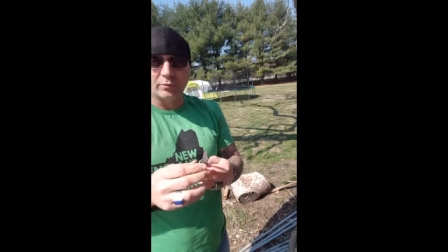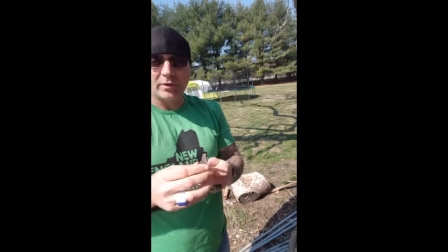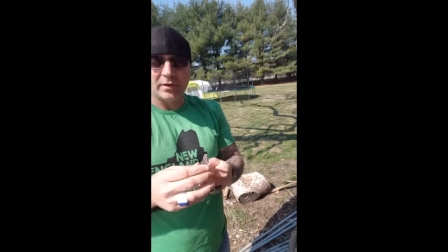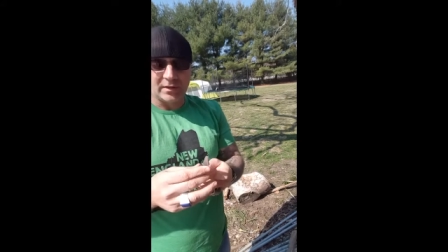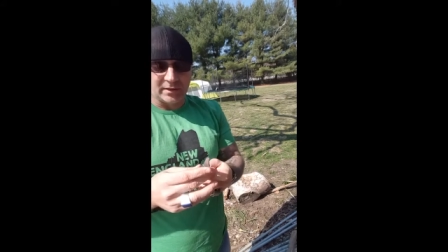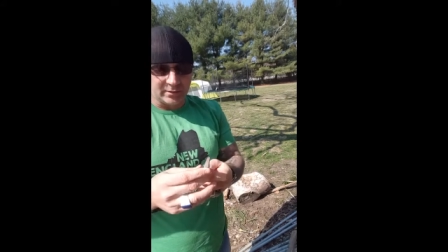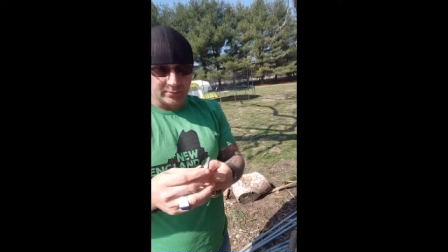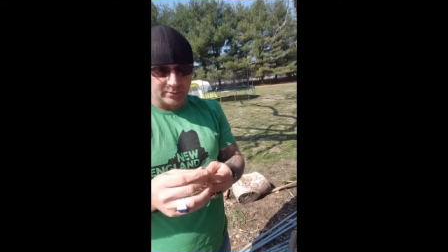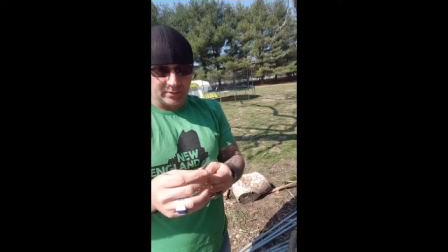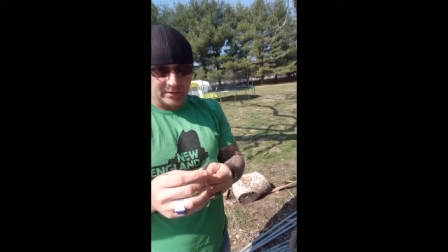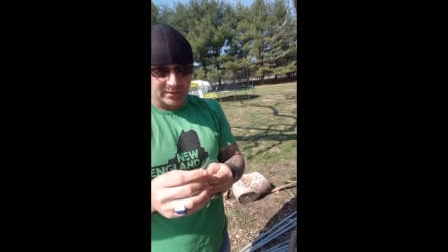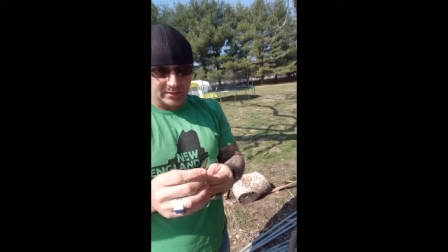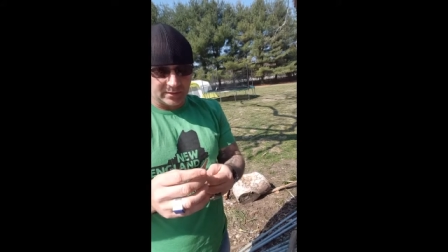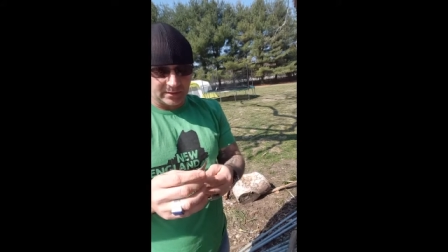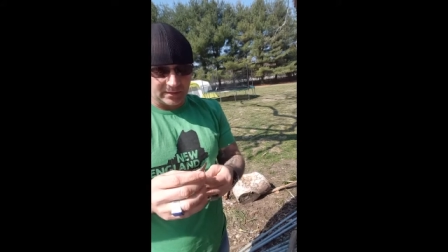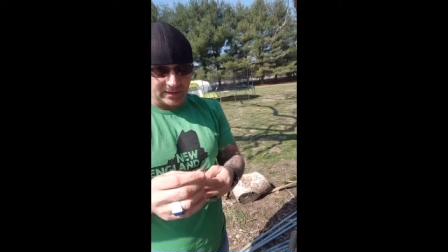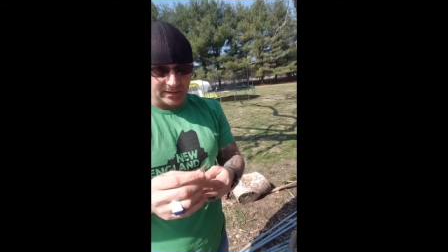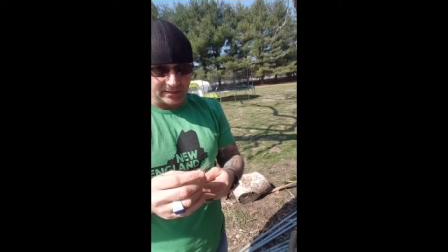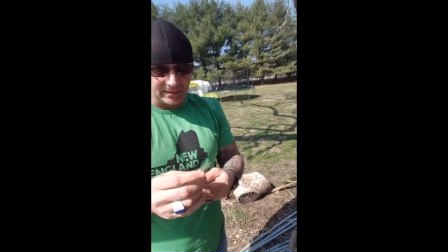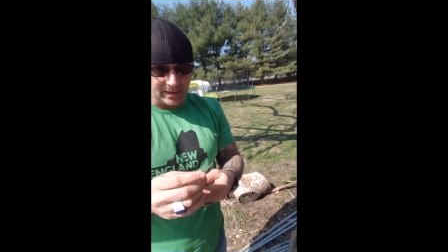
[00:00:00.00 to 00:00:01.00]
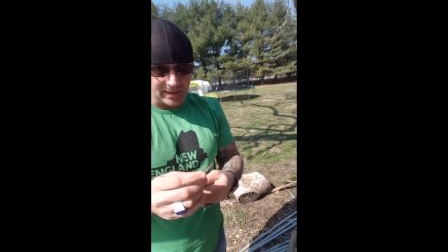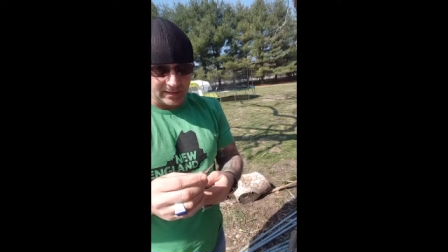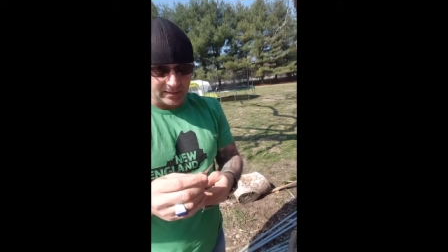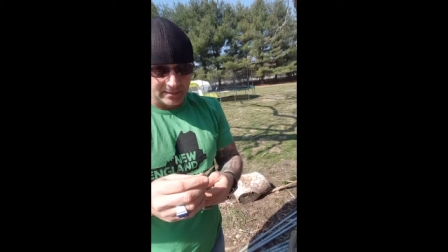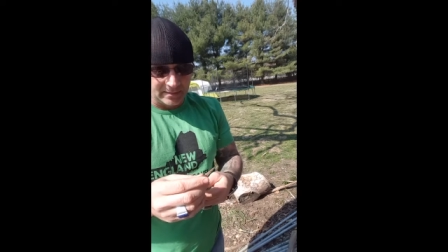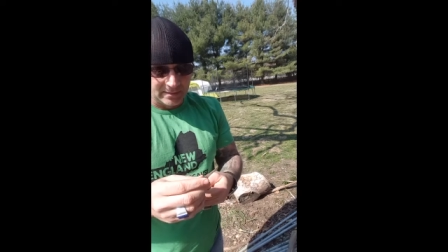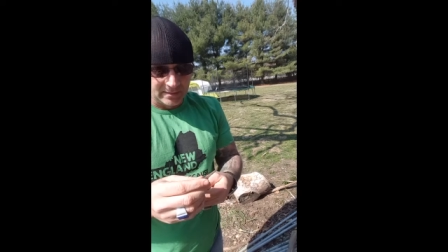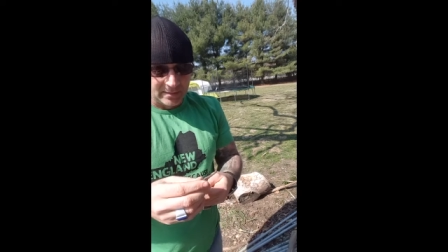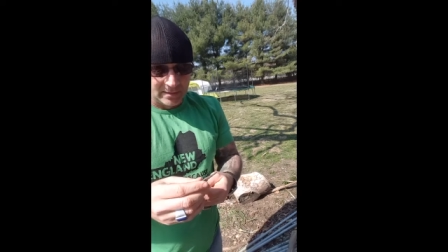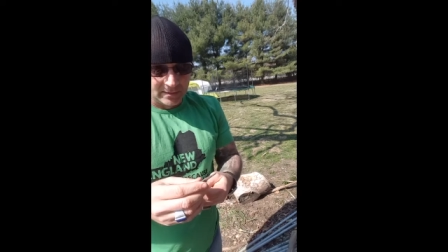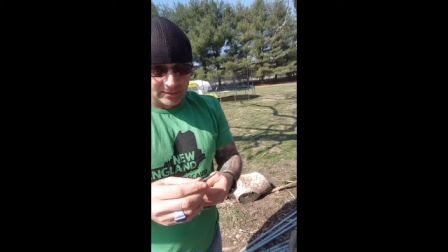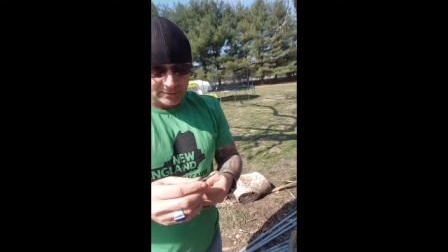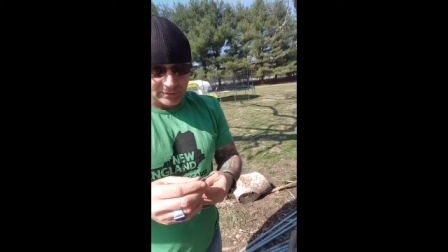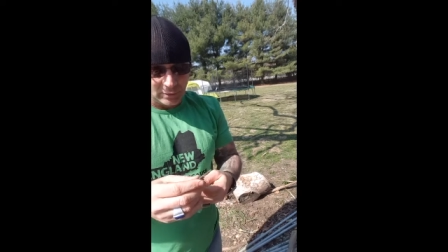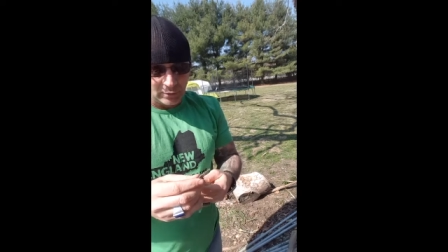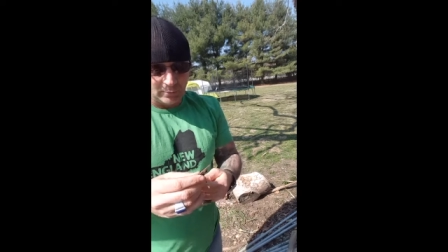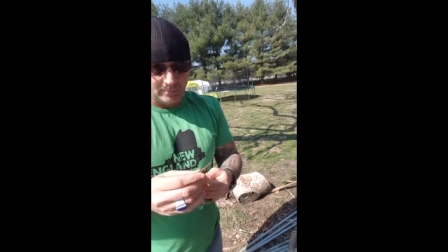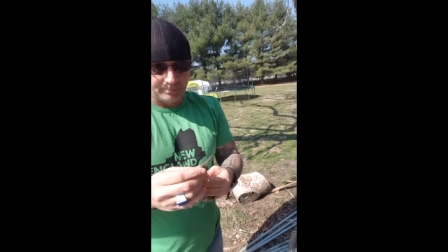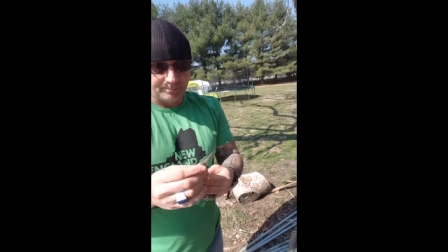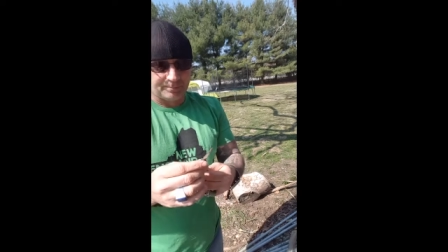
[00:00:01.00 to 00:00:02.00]
really, really good like that.
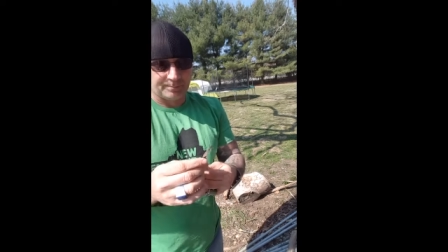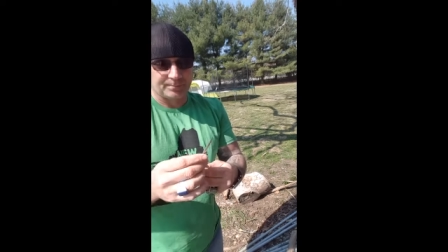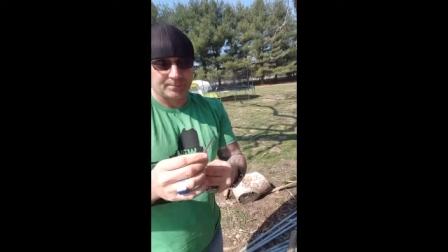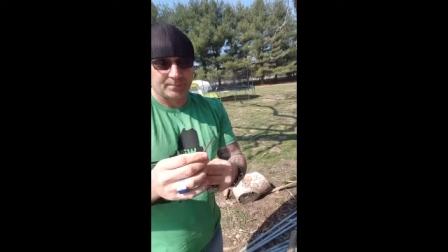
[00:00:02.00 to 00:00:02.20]
So